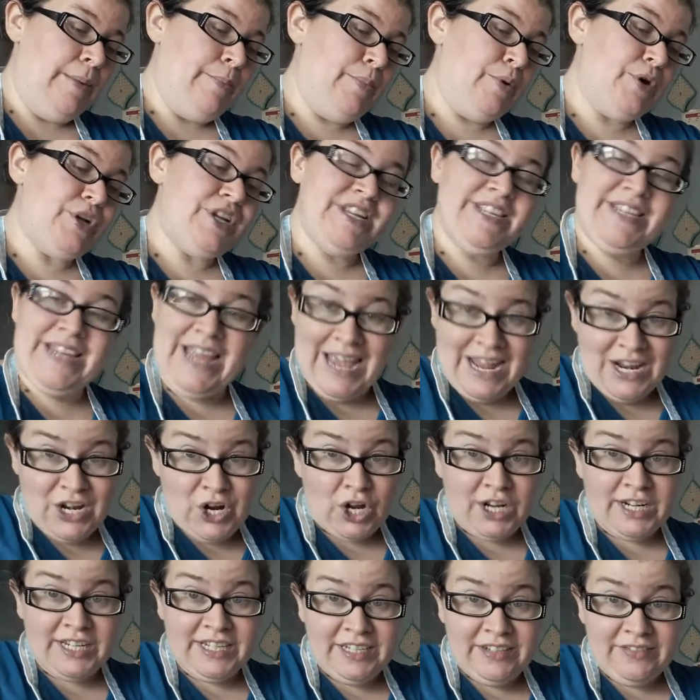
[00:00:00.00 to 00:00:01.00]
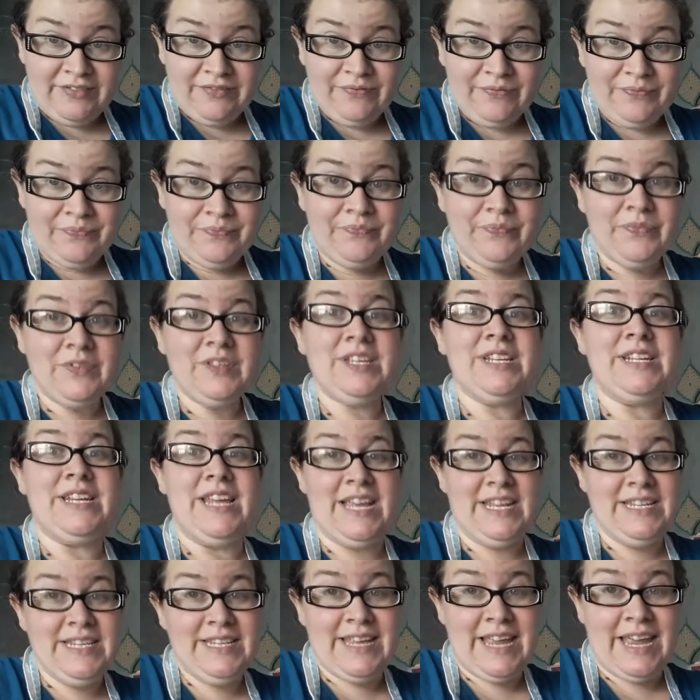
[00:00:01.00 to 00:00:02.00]
put a date on it,
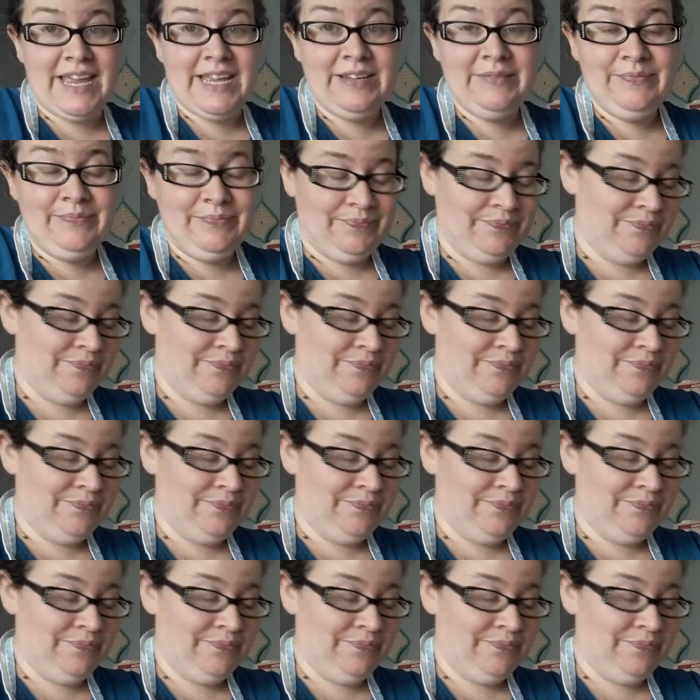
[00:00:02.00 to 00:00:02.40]
today's date,